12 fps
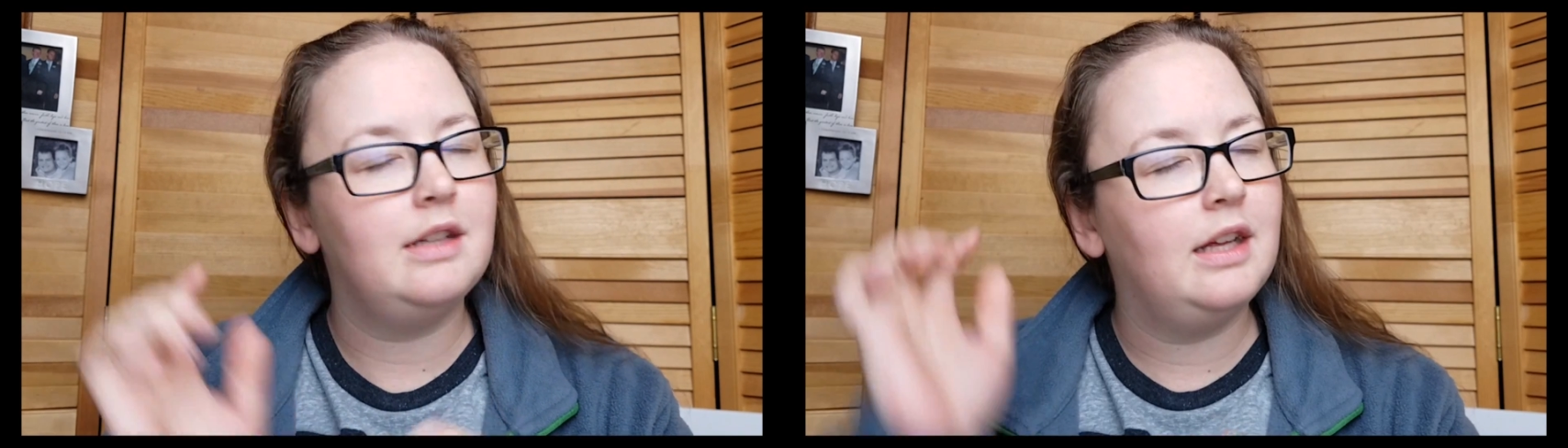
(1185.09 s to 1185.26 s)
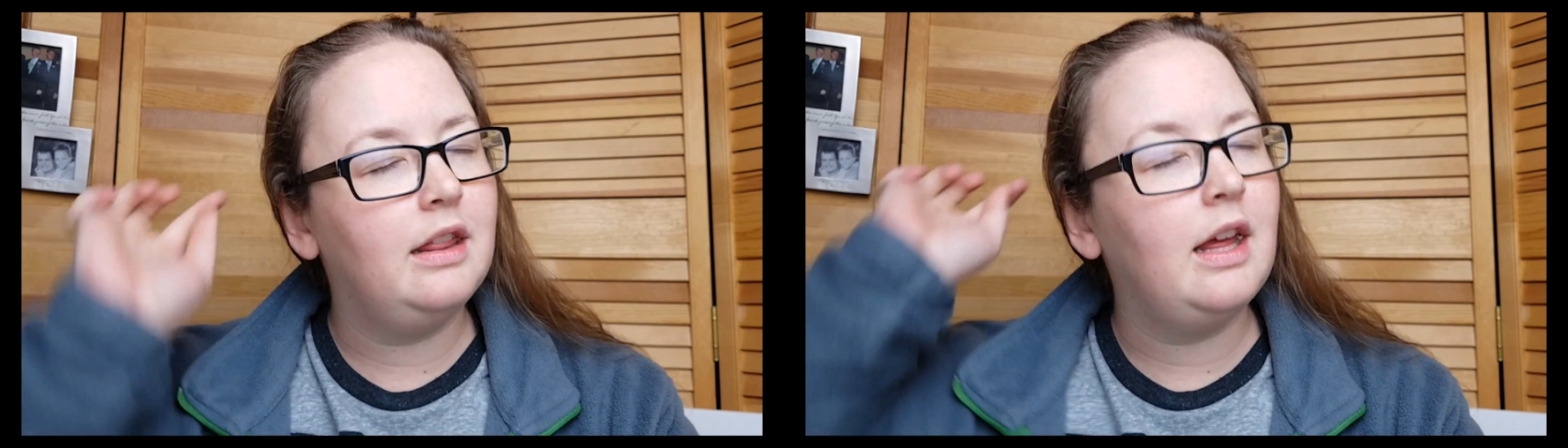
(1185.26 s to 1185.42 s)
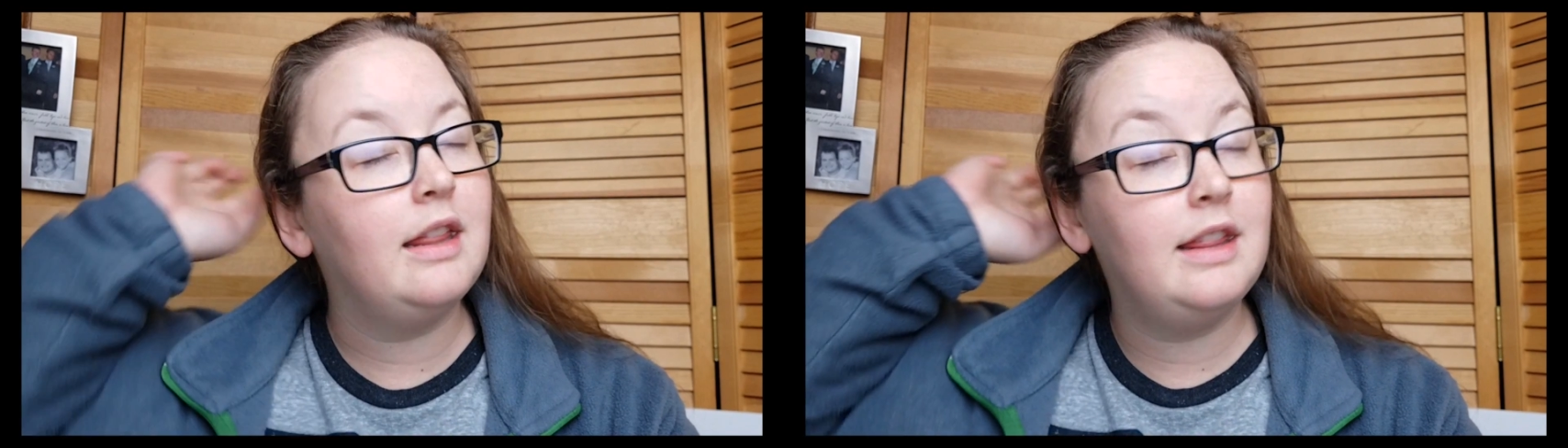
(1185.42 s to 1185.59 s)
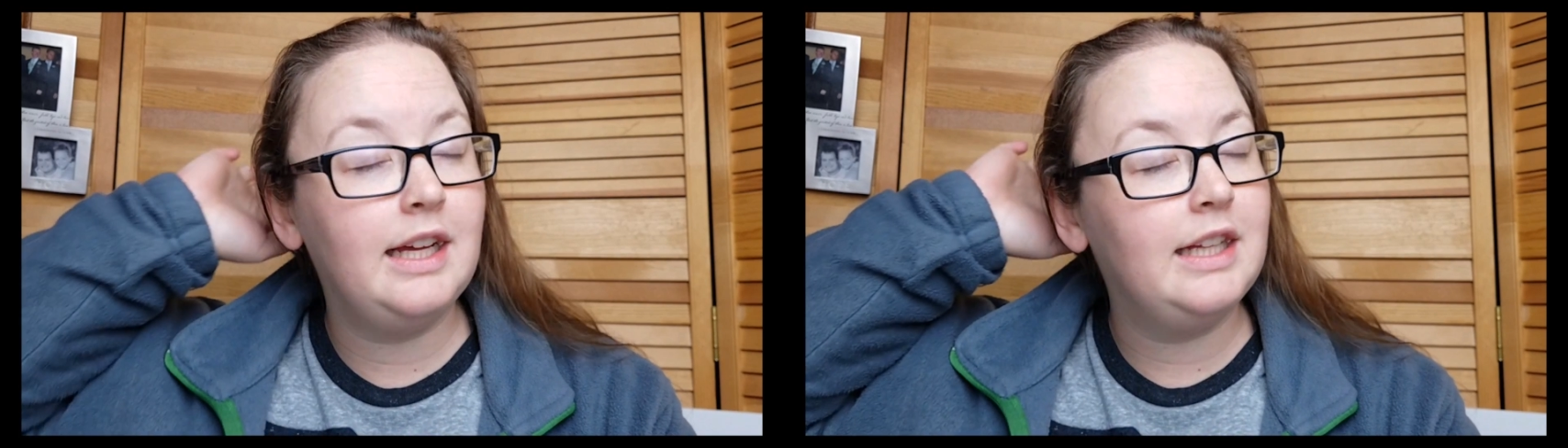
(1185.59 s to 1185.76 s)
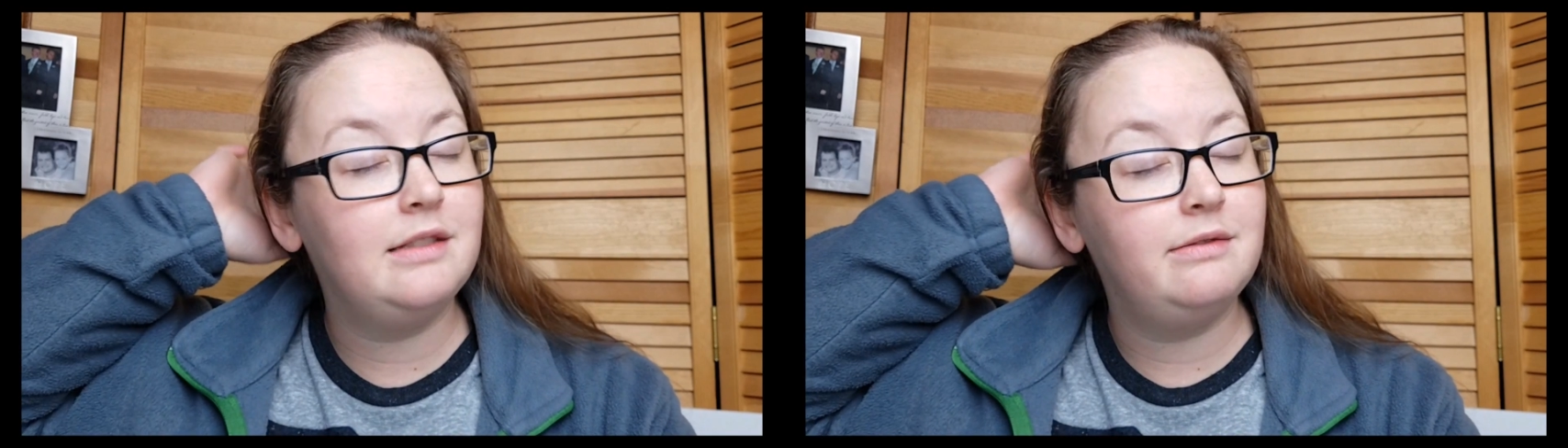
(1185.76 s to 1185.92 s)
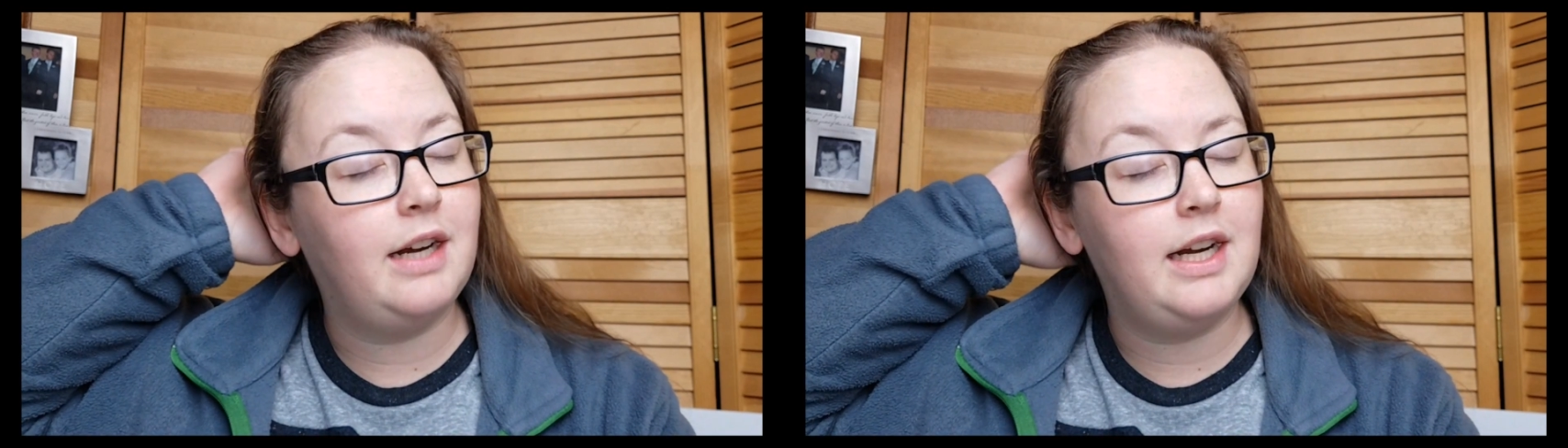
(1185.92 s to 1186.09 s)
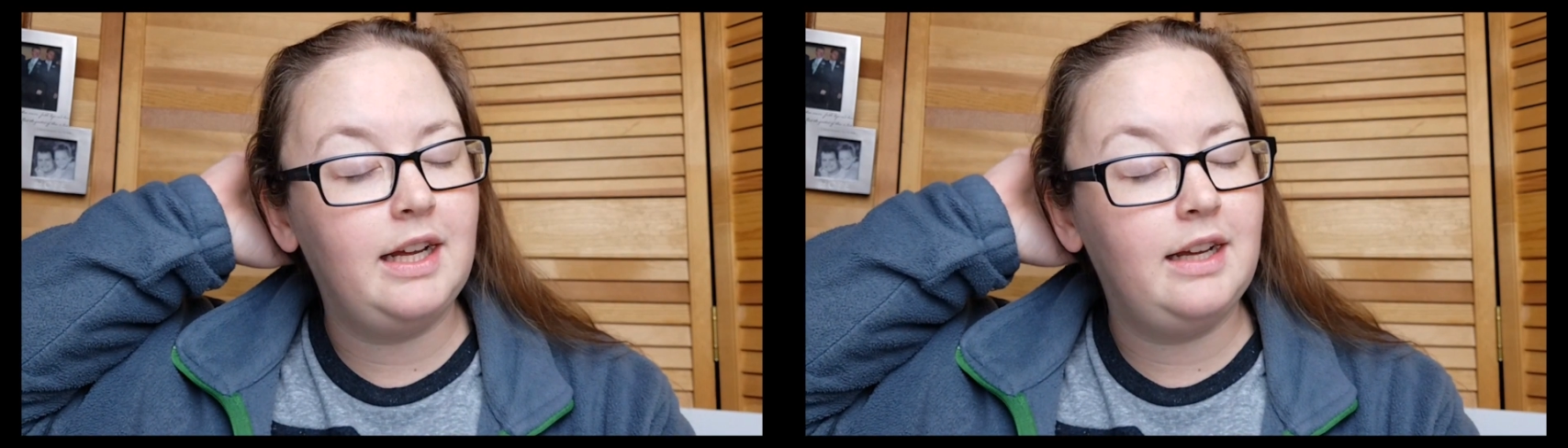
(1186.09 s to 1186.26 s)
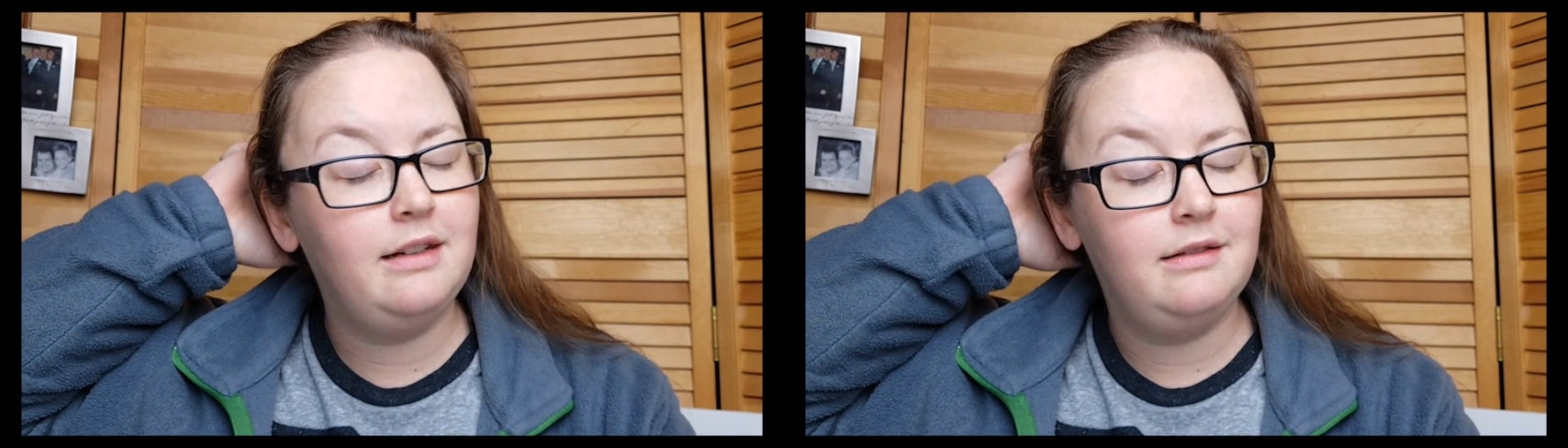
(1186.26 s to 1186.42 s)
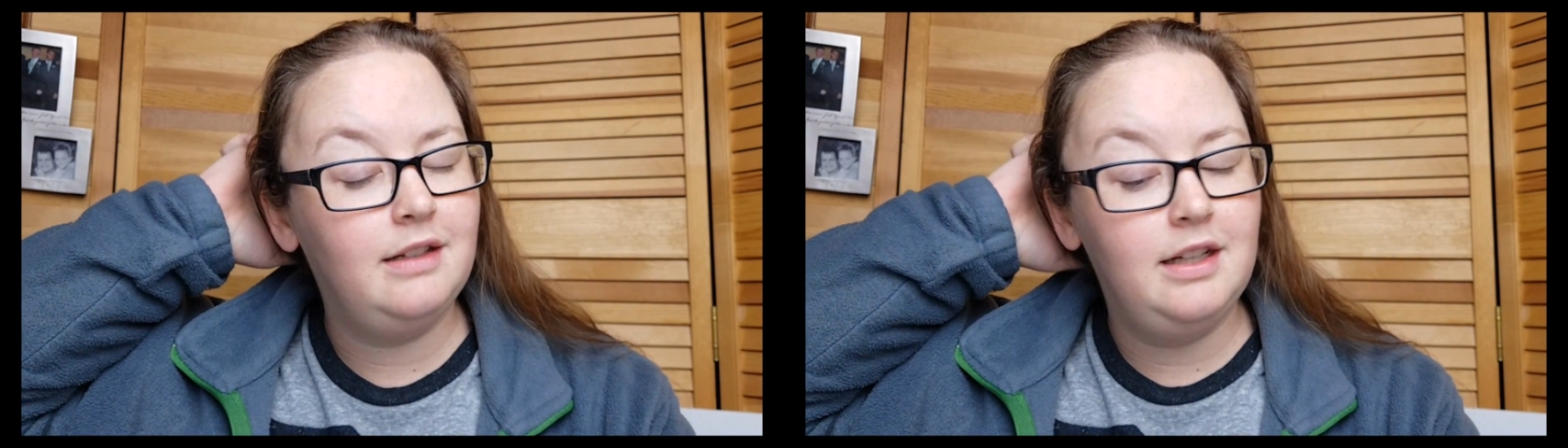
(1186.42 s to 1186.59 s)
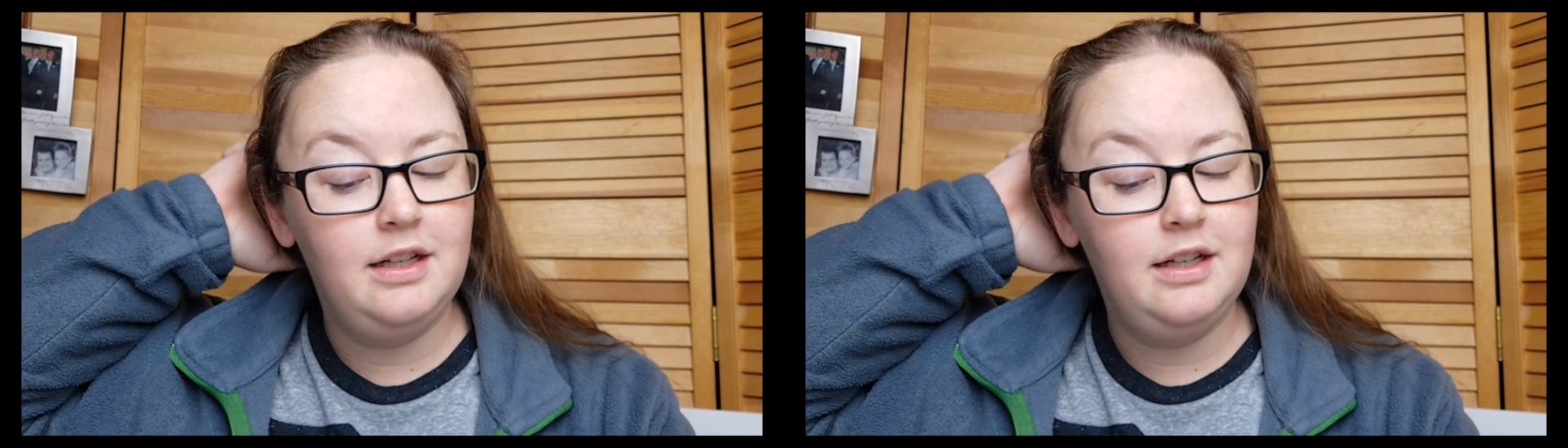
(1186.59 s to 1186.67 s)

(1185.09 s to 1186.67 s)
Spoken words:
because I think it's Friday.